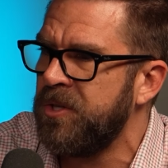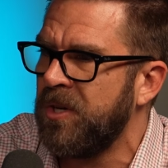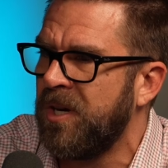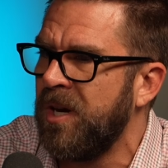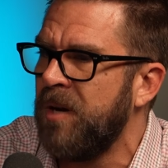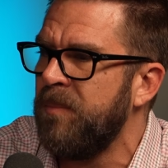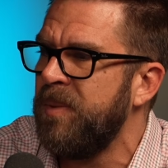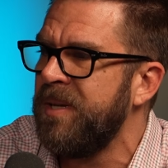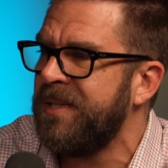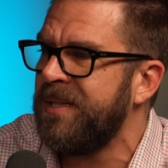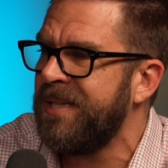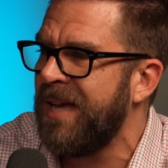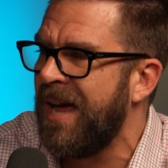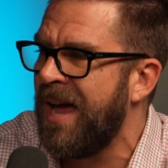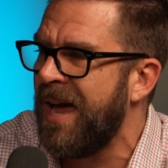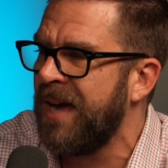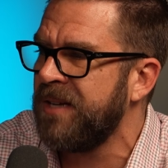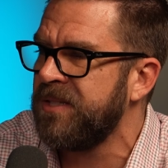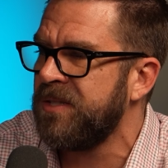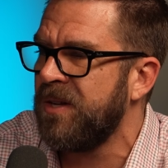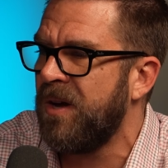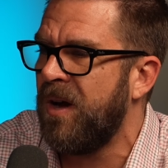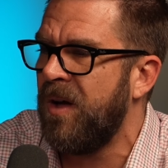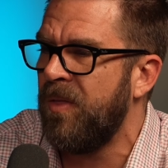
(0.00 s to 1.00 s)
you're going to be
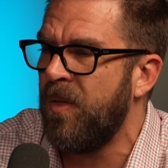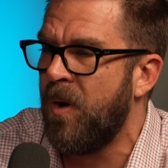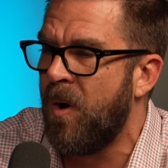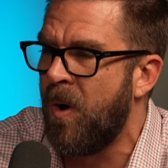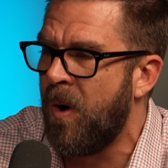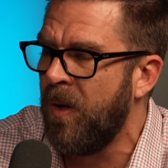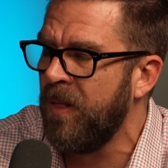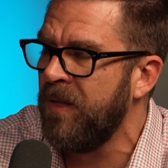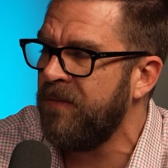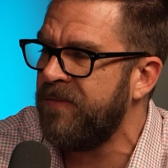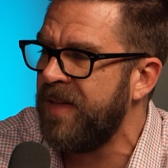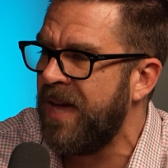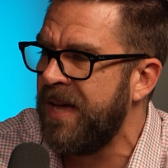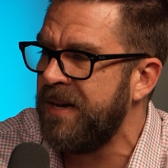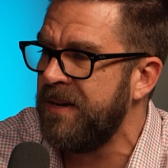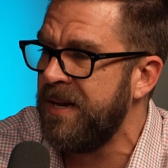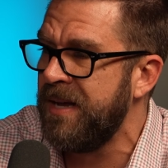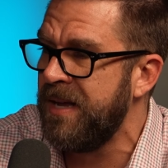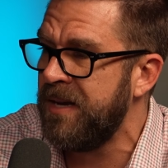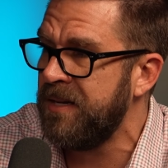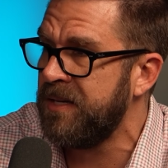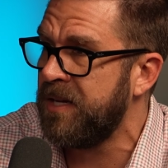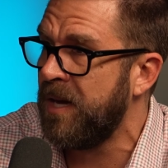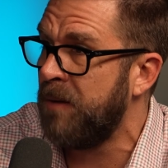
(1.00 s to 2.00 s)
taxed on all of that
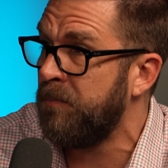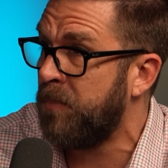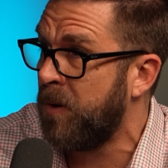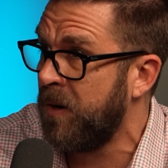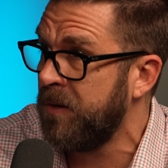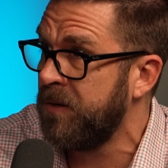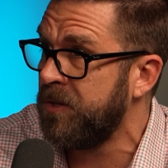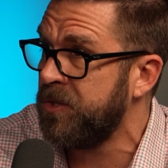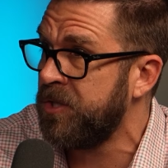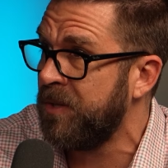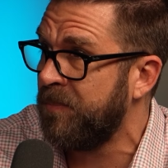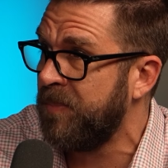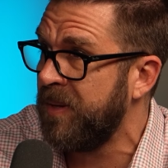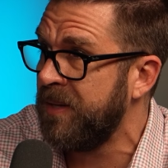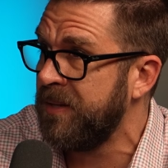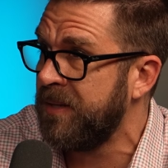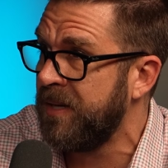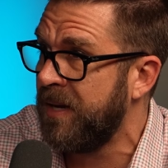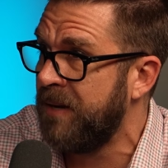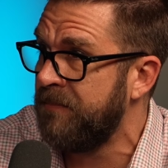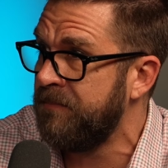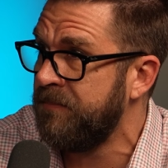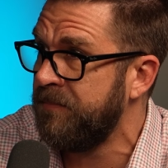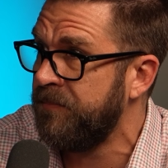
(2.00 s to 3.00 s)
income, partnership
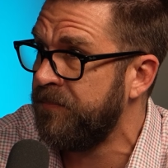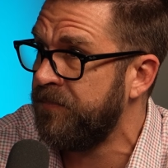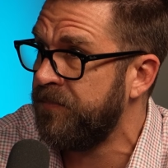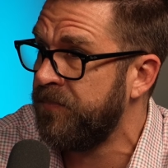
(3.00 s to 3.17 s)
income.